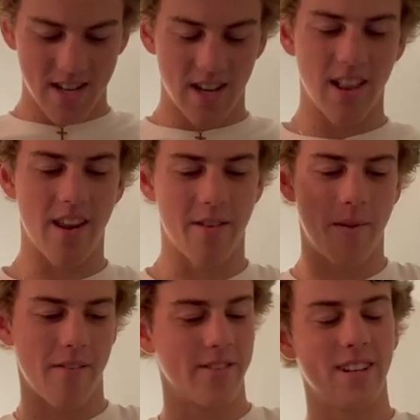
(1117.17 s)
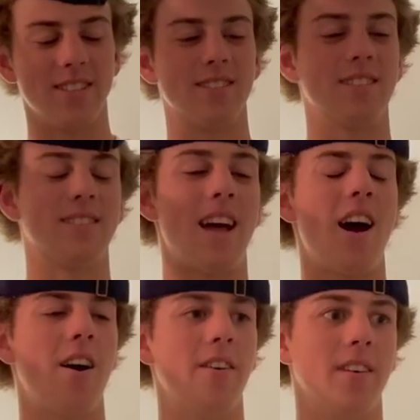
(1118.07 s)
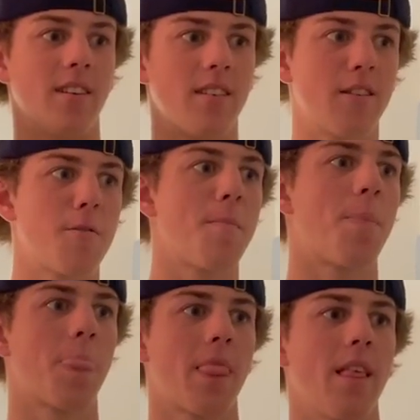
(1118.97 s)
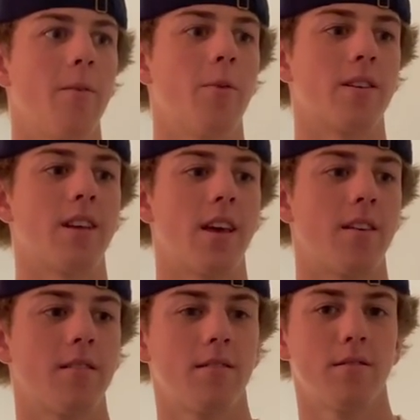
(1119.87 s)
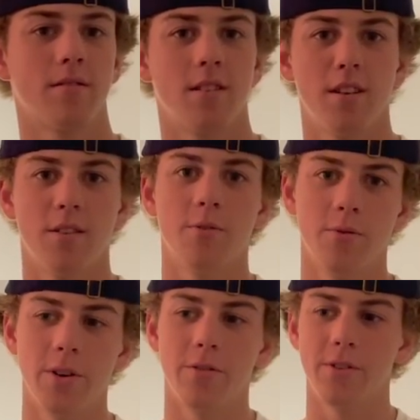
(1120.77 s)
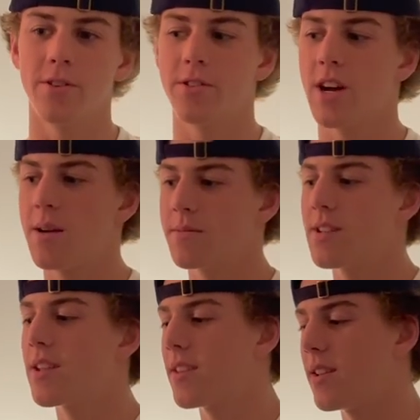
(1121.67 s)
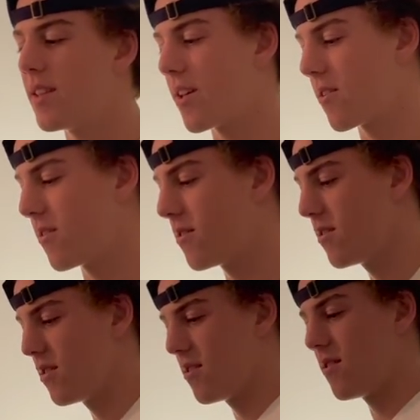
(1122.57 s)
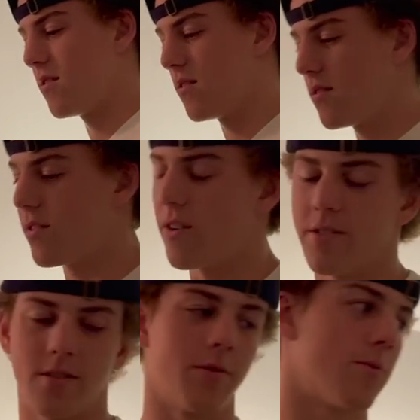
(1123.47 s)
A lot of them have their licenses now and work like real, real jobs. Not that like our uh-huh. their other jobs